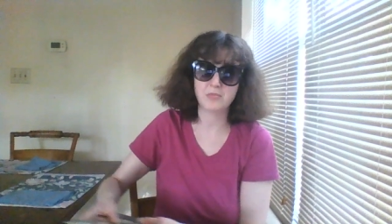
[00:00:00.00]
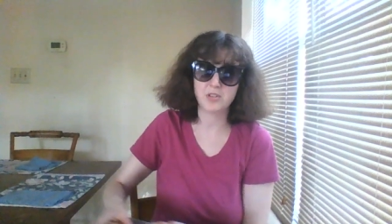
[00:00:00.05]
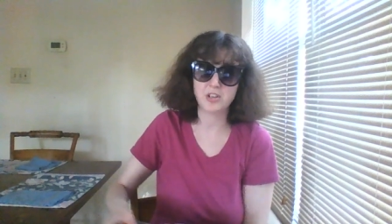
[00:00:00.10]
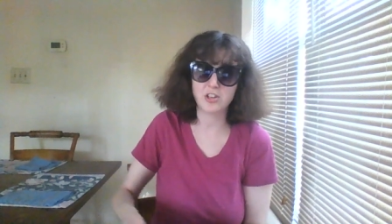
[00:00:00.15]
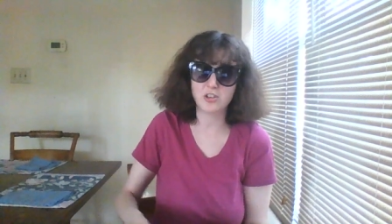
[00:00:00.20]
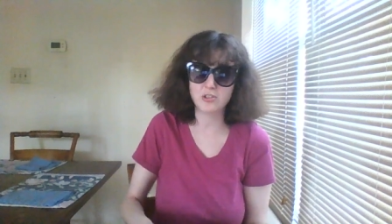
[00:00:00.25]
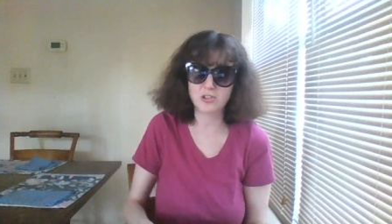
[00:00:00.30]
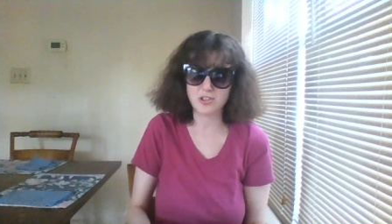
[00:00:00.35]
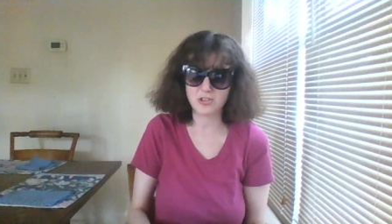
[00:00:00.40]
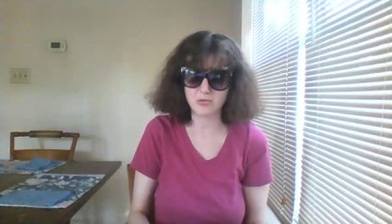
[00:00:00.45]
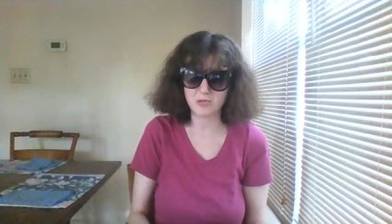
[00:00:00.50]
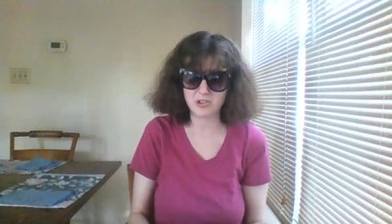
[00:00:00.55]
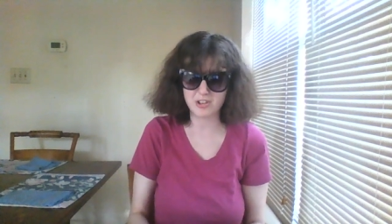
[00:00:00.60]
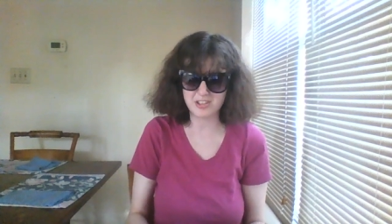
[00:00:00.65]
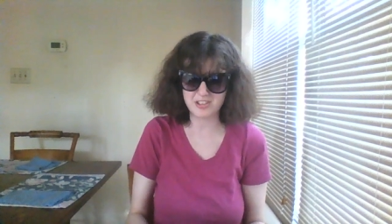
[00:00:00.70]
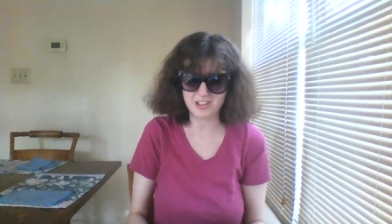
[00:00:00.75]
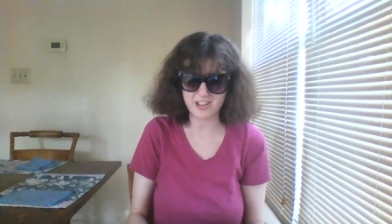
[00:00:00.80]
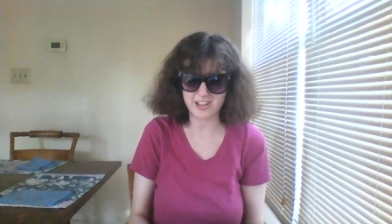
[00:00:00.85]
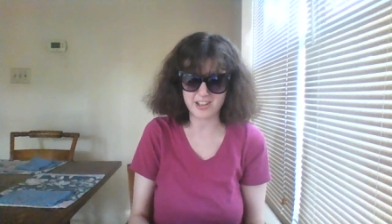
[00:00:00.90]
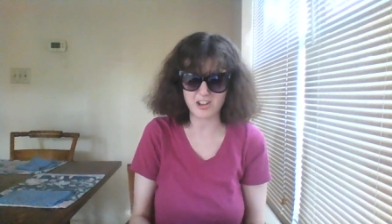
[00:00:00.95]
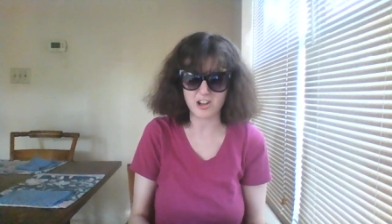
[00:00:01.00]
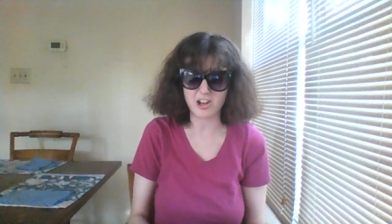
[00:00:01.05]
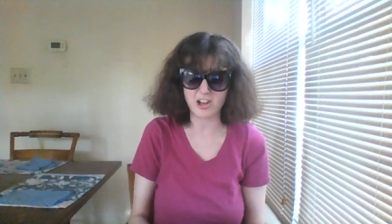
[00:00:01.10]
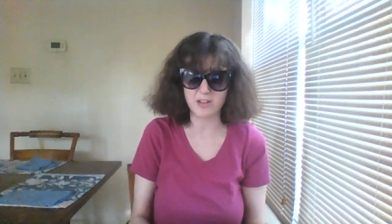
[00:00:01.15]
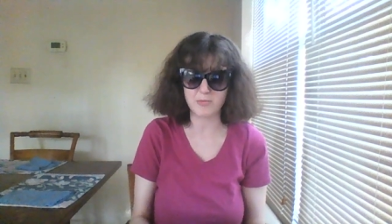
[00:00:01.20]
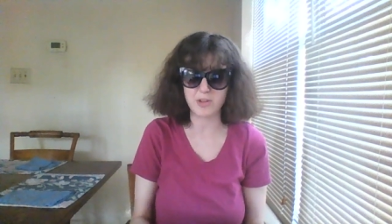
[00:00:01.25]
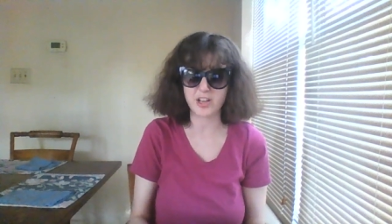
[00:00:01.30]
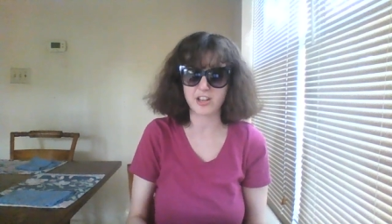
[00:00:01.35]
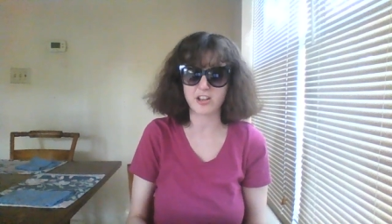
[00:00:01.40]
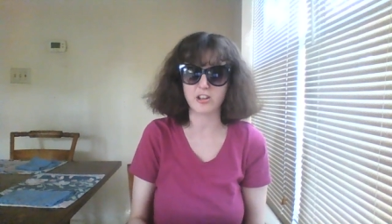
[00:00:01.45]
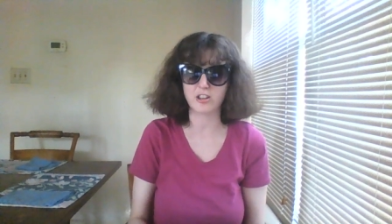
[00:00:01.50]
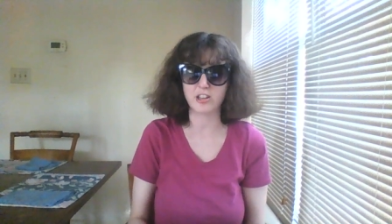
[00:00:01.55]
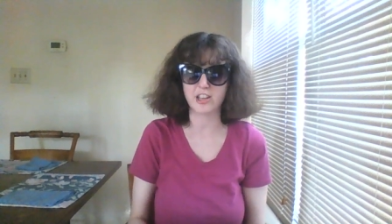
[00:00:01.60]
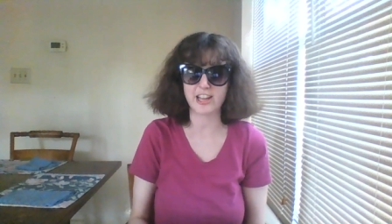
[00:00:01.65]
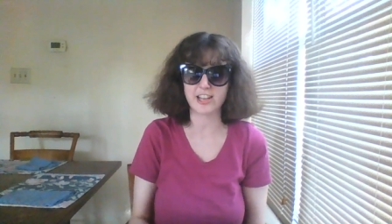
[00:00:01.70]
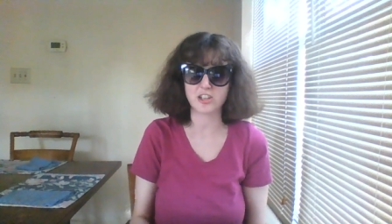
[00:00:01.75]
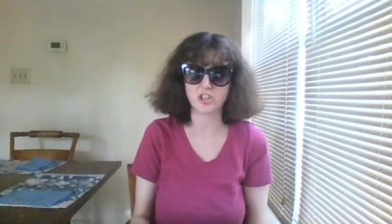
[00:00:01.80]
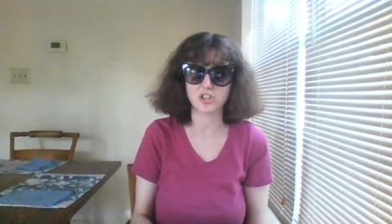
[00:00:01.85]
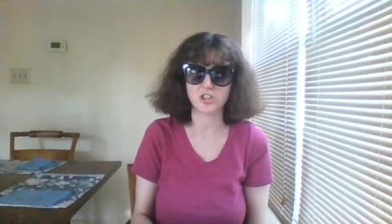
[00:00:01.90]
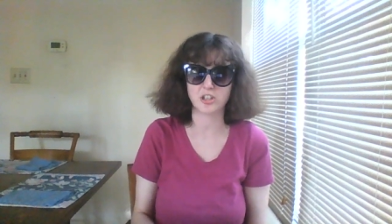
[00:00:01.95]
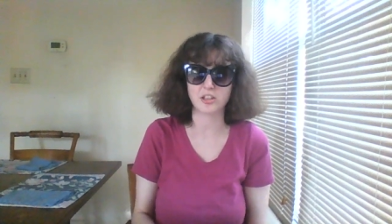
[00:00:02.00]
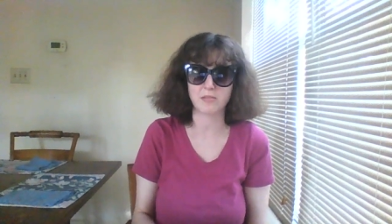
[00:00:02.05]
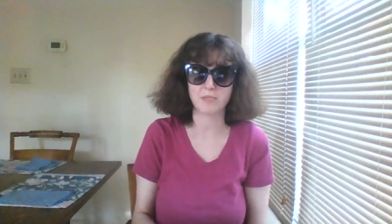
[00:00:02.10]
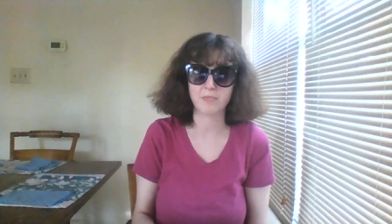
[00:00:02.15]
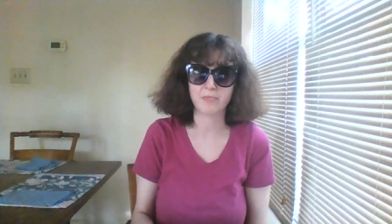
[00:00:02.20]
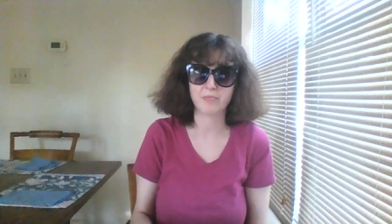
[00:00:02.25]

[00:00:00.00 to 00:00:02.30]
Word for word: Here's the ones that I got in my collection.